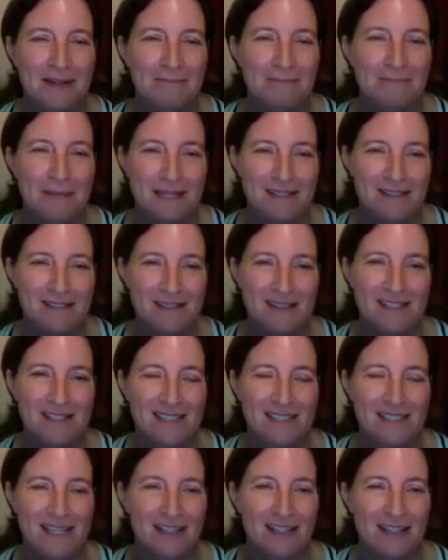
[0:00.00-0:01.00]
Baseline
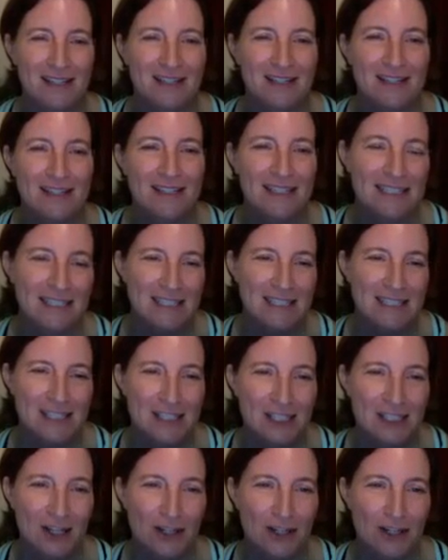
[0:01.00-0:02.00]
data is a
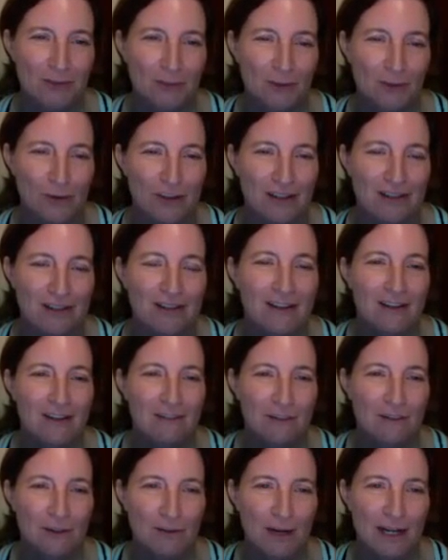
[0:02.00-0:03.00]
starting point
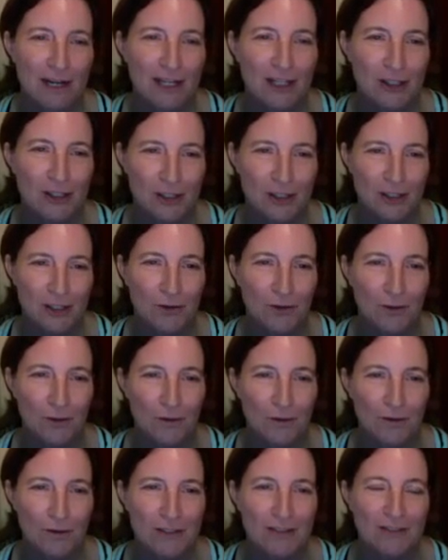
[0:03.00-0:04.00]
for writing good
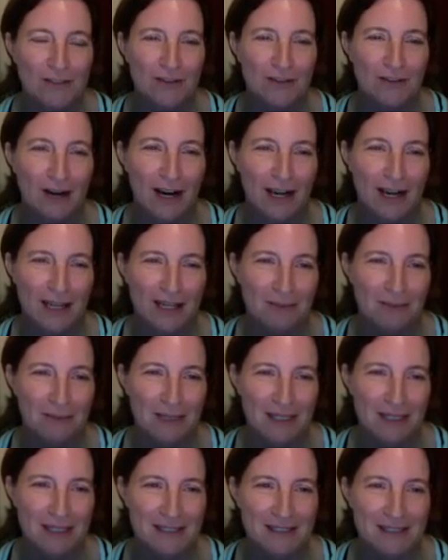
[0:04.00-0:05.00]
goals for
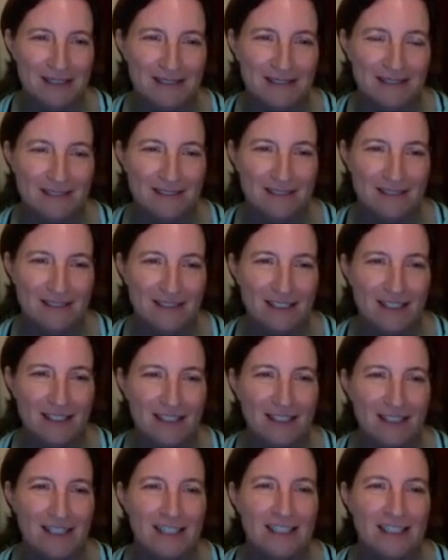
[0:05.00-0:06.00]
IEPs.
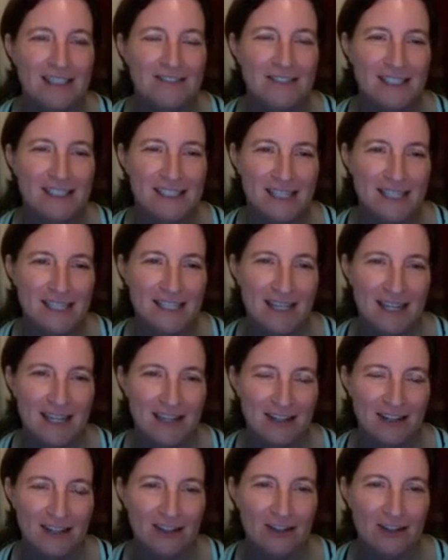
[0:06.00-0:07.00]
It gives us the
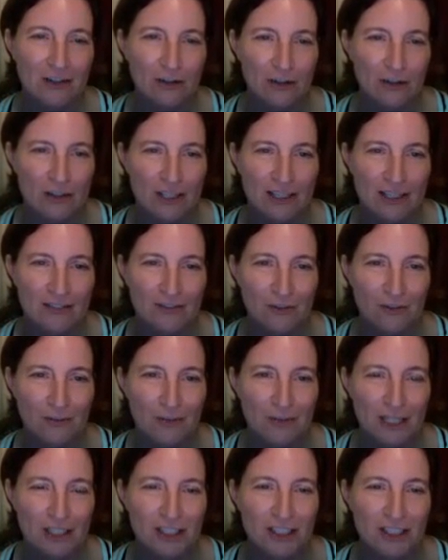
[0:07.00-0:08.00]
data or the
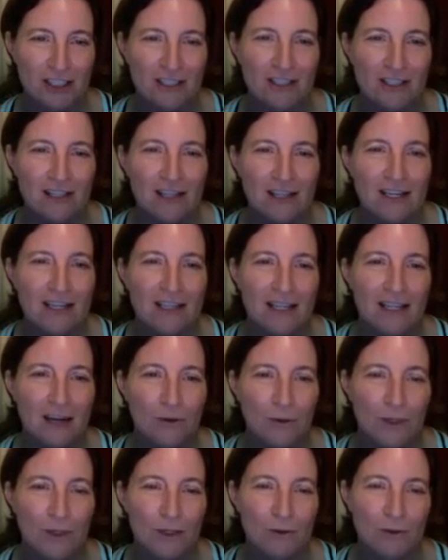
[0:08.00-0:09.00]
information
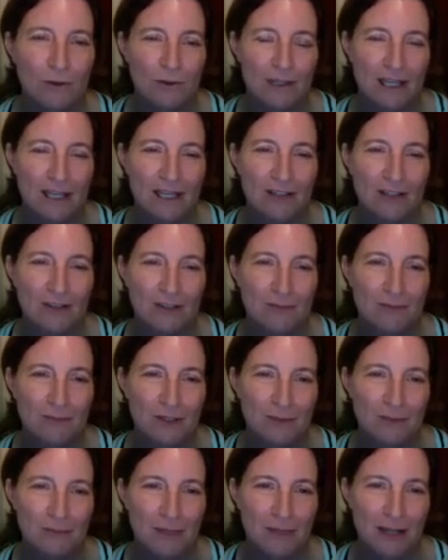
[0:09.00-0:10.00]
that we will later
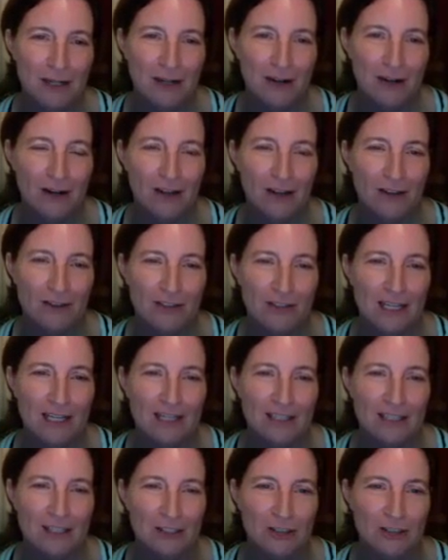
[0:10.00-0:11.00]
compare other
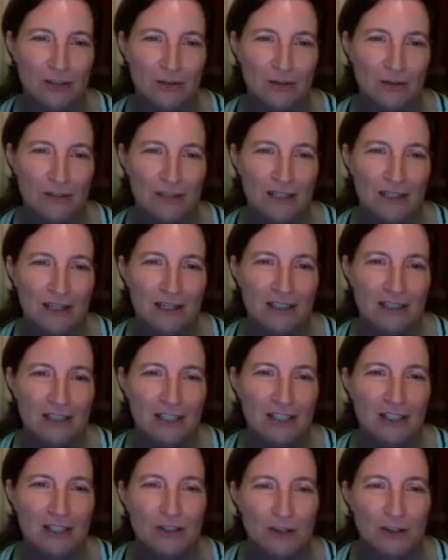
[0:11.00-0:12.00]
data to
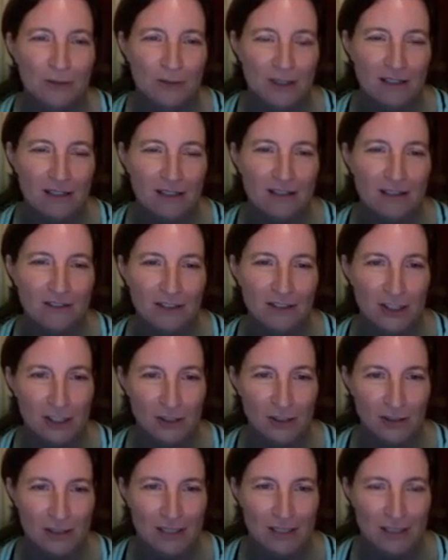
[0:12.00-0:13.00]
determine if a
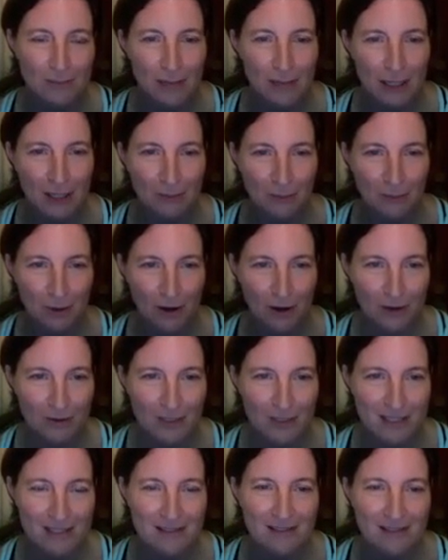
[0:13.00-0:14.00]
student is making
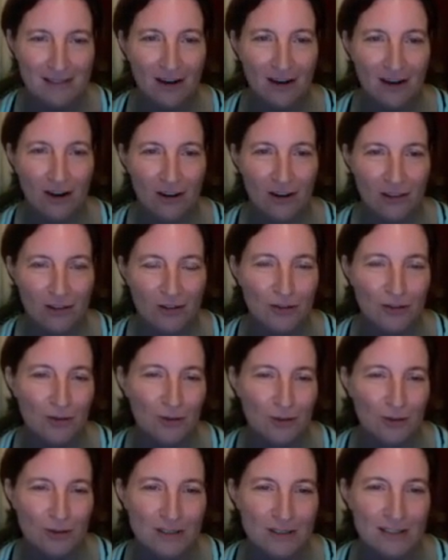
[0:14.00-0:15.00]
progress on their
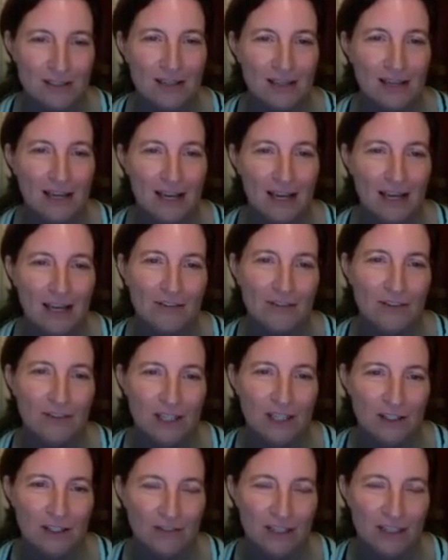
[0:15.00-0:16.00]
goals and if the
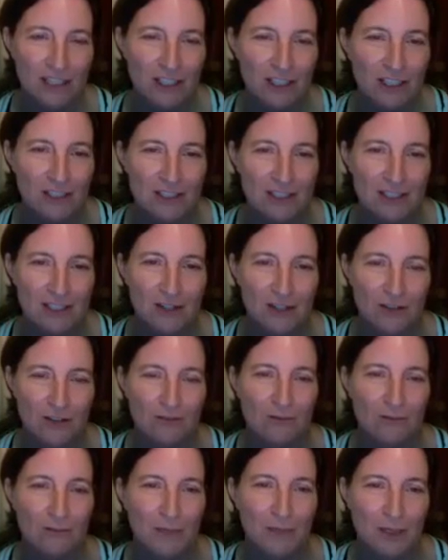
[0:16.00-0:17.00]
interventions that are
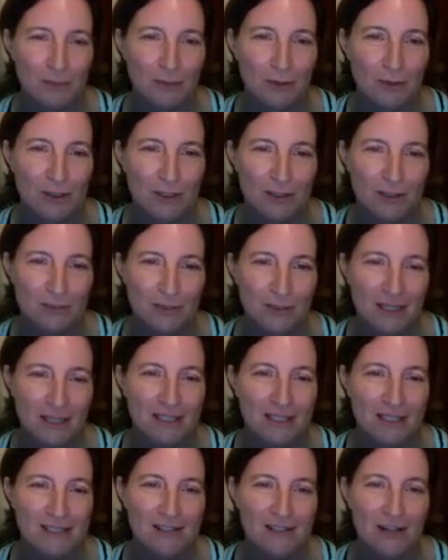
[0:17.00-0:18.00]
being put into
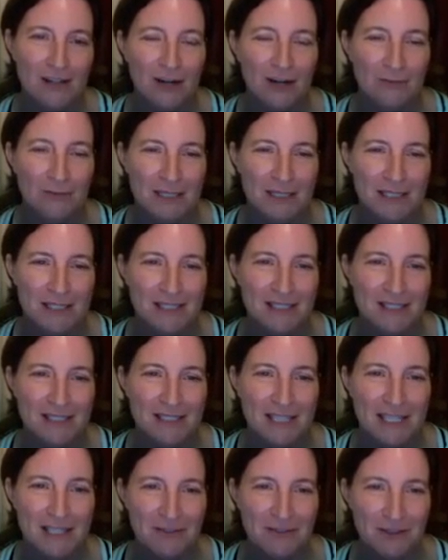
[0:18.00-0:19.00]
place are being
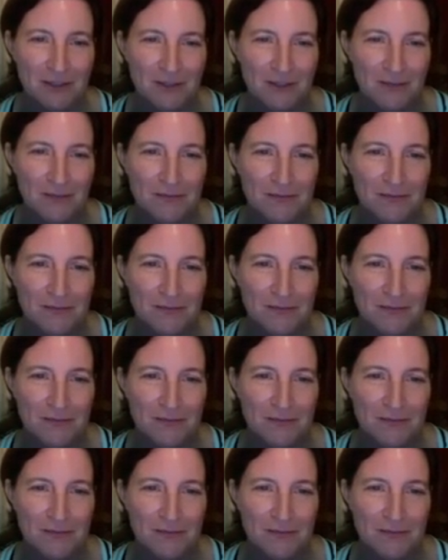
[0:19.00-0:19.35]
successful.